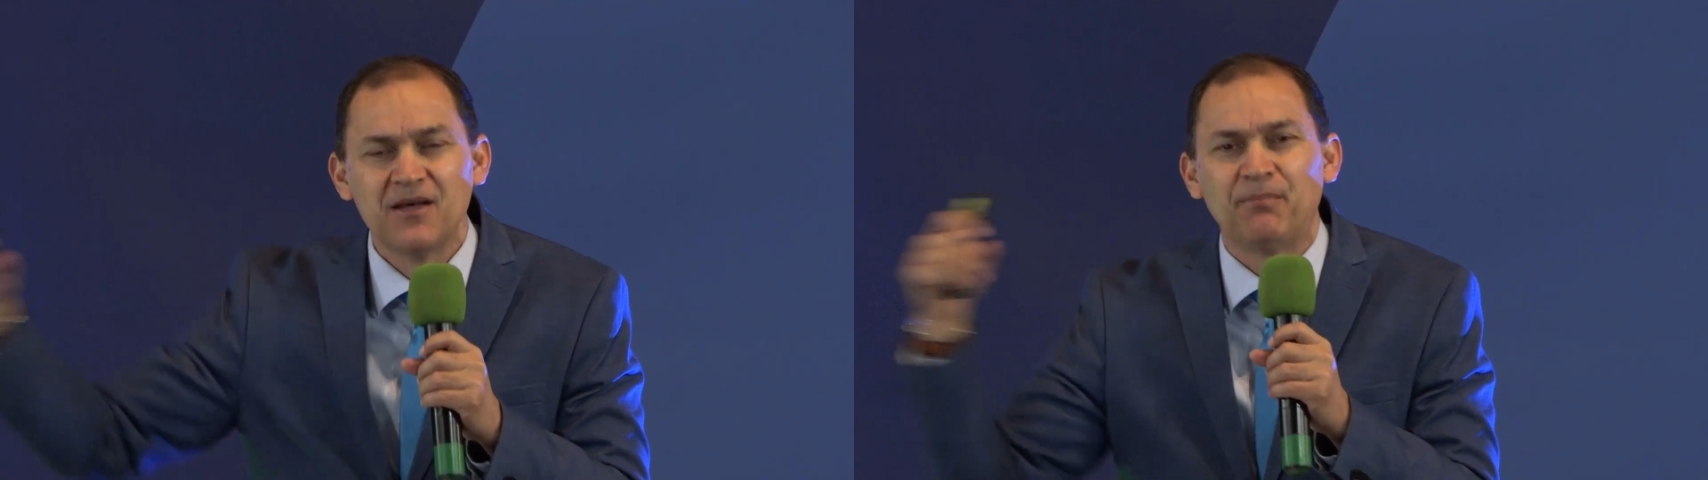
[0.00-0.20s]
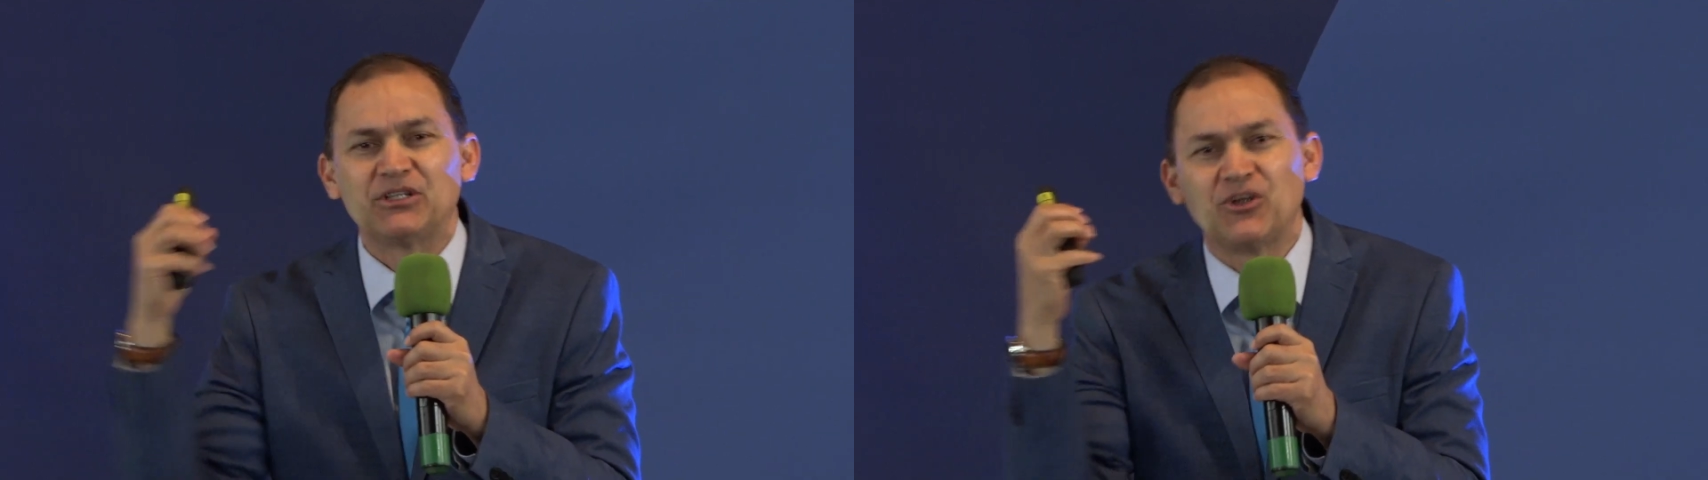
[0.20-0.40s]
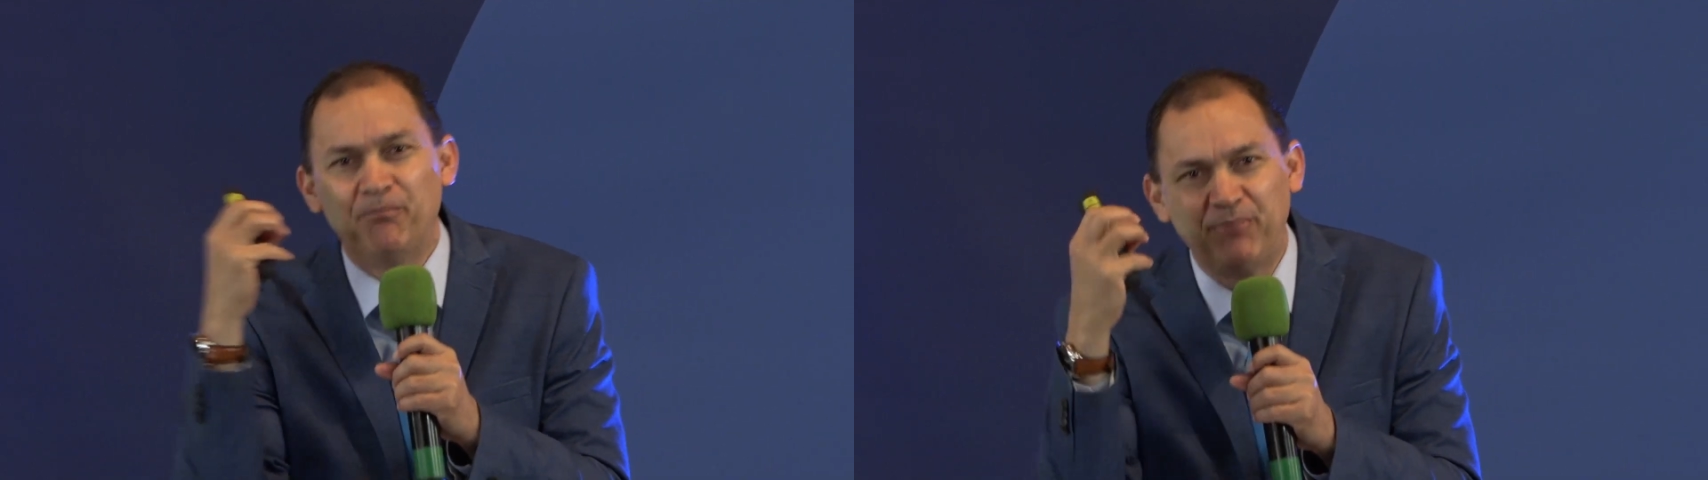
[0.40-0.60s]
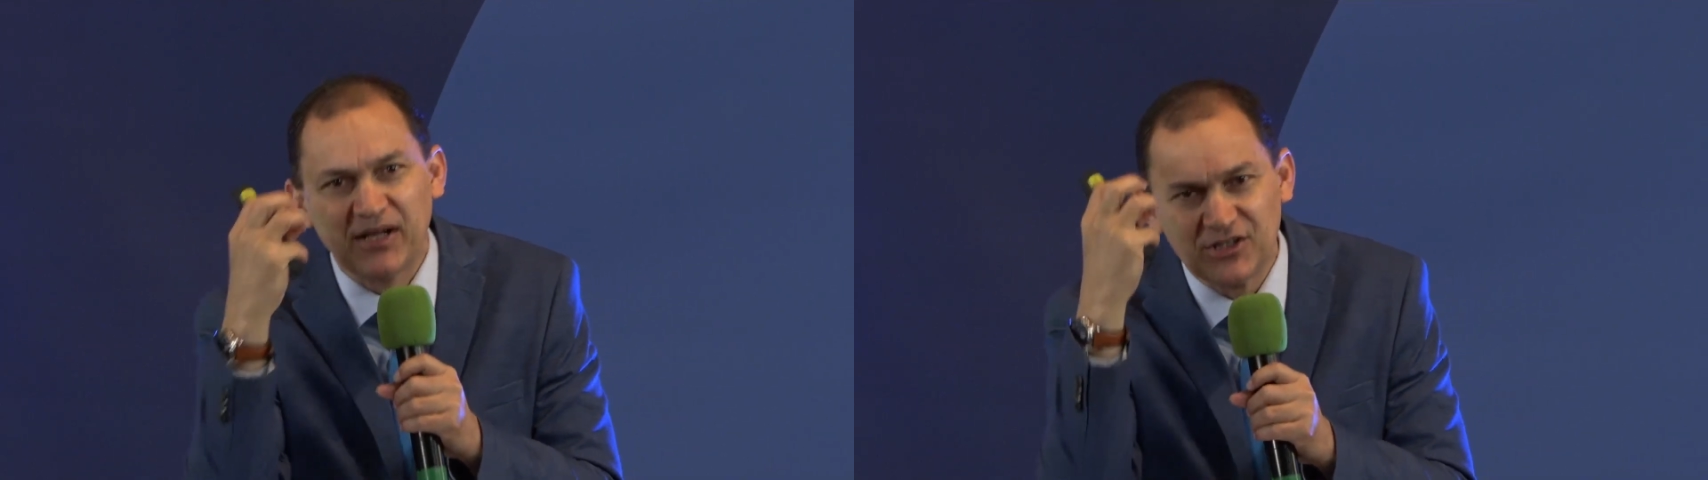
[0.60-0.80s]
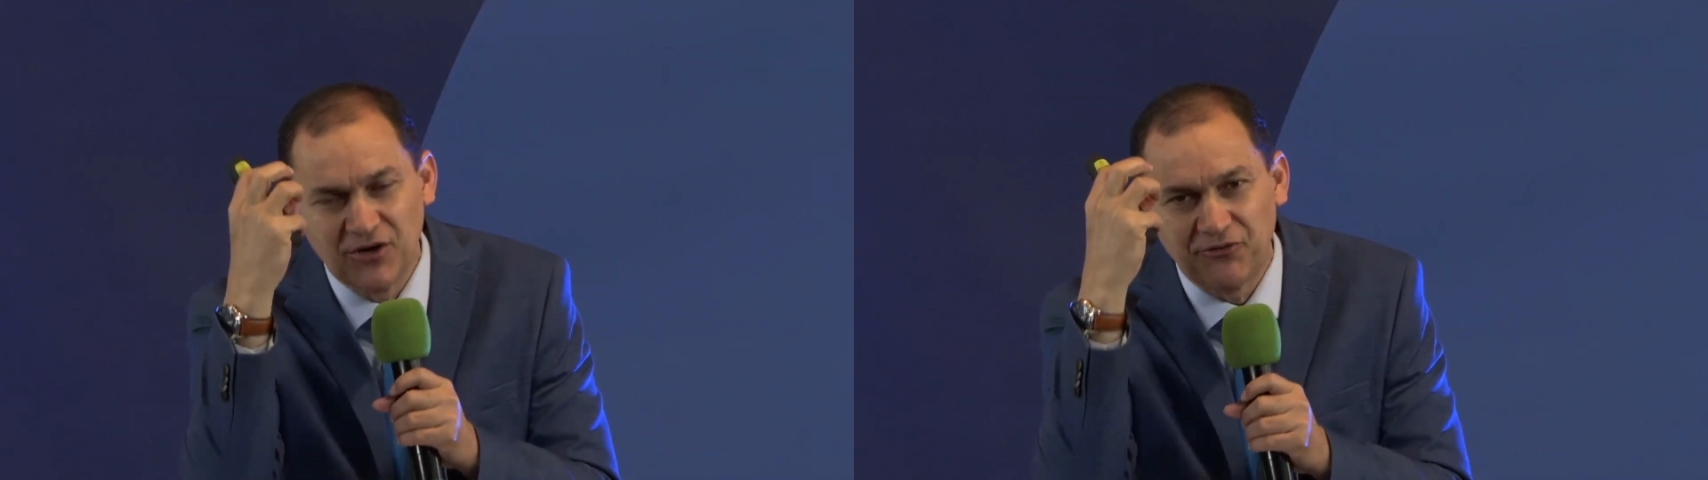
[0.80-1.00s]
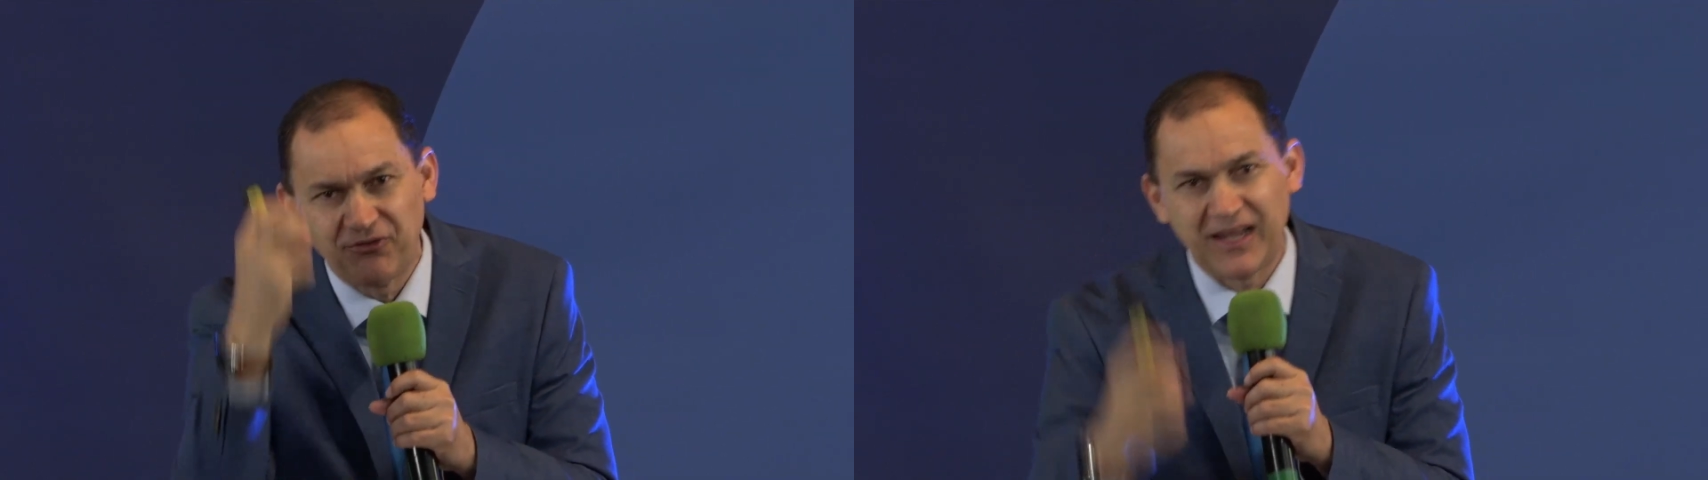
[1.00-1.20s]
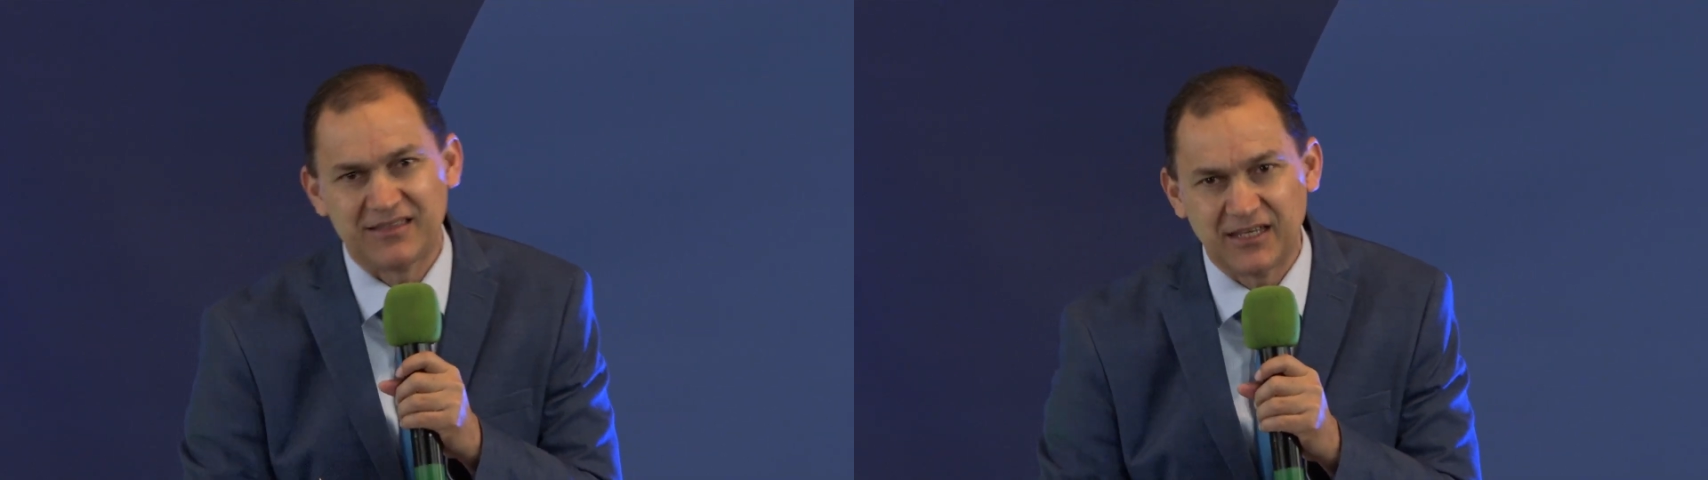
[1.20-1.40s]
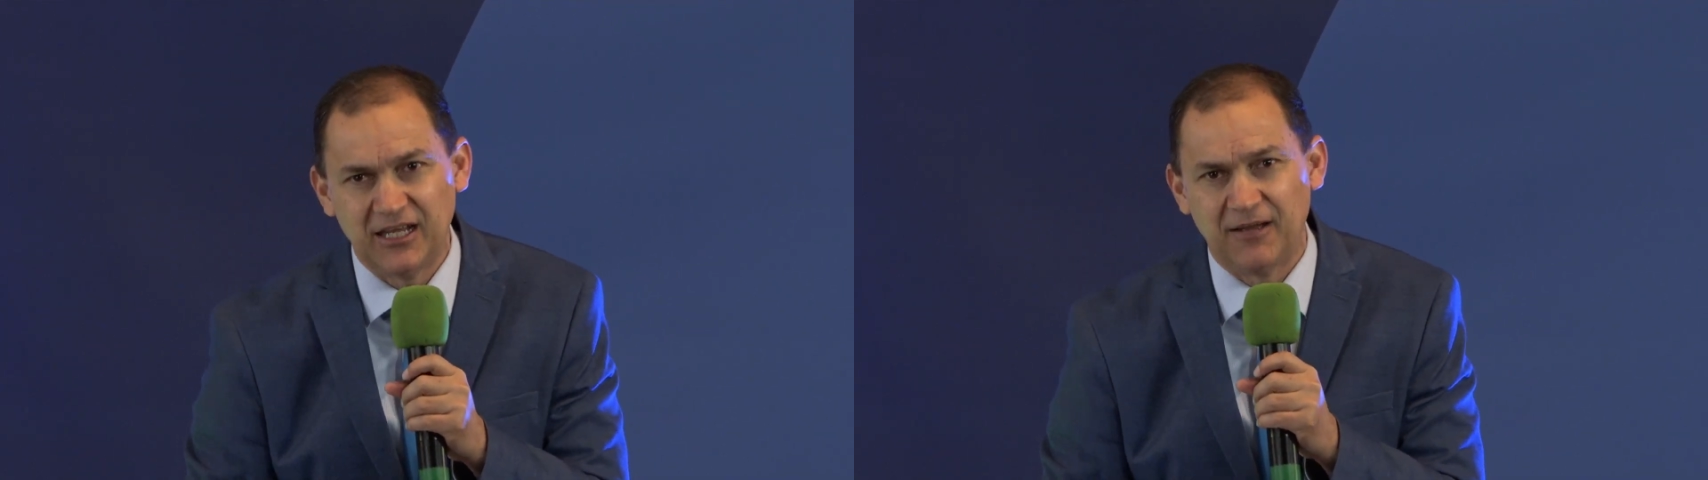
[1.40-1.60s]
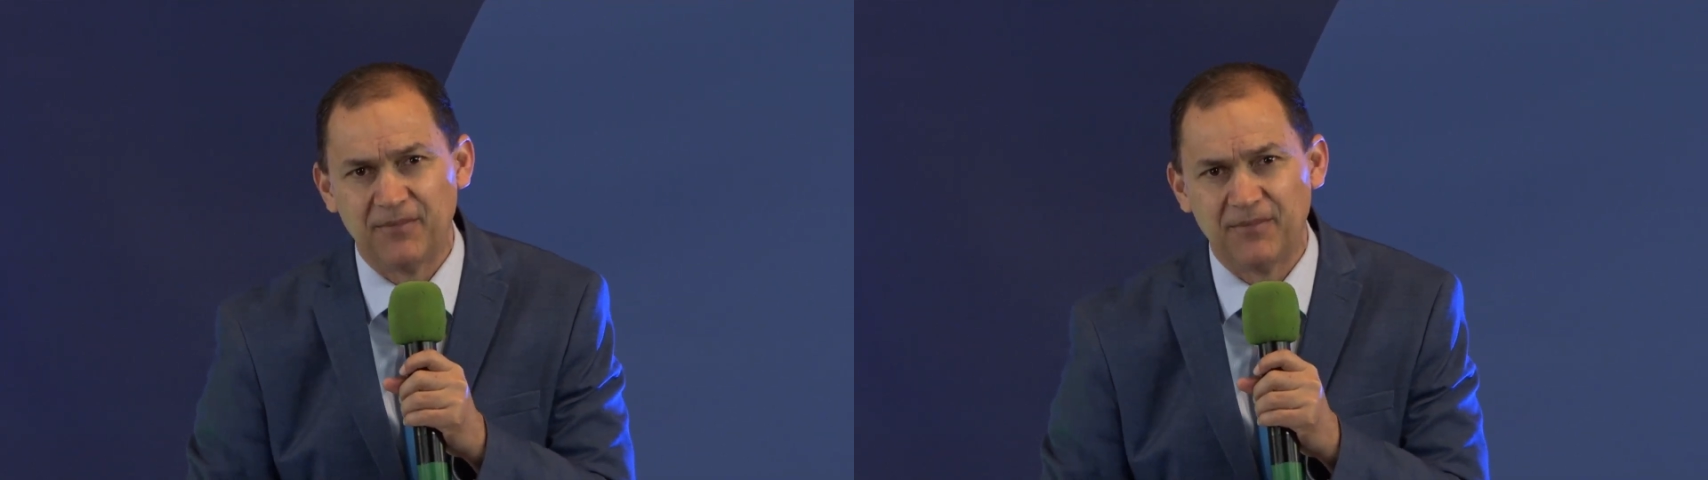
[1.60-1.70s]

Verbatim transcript: but to build your faith in Him,